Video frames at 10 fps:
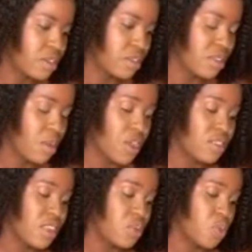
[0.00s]
Someone
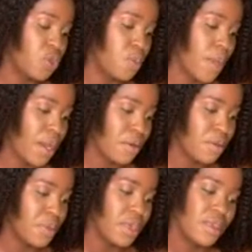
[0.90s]
says, will you marry
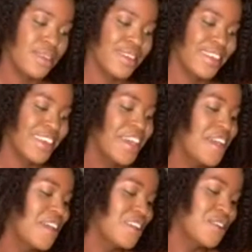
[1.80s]
me?
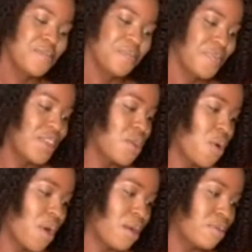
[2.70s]
No,
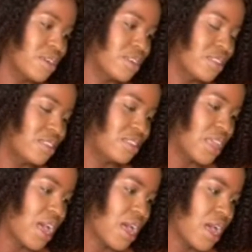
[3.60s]
I won't.
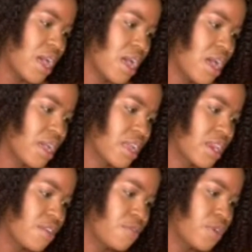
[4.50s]

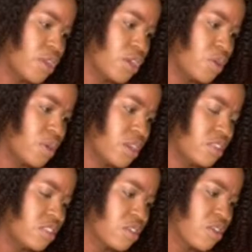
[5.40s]
Can I follow you on
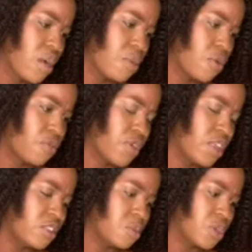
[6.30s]
Instagram or
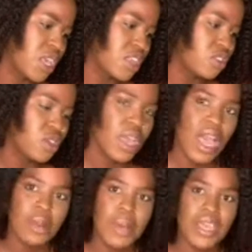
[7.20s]
Facebook? Yes, you
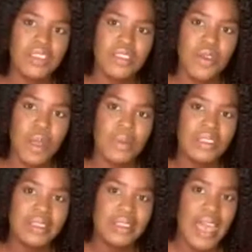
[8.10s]
can. My Instagram
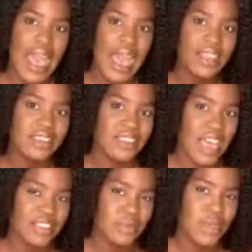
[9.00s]
is at
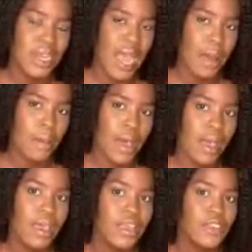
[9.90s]
Jasmine Ama.
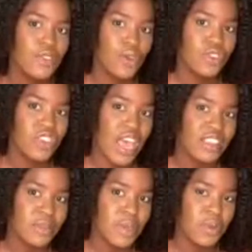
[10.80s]
So
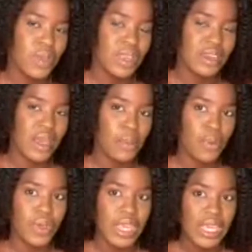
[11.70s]
Jasmine with a
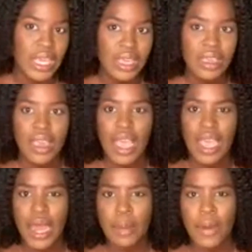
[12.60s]
double E
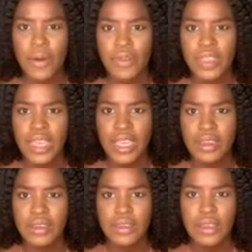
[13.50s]
and Ama on the end.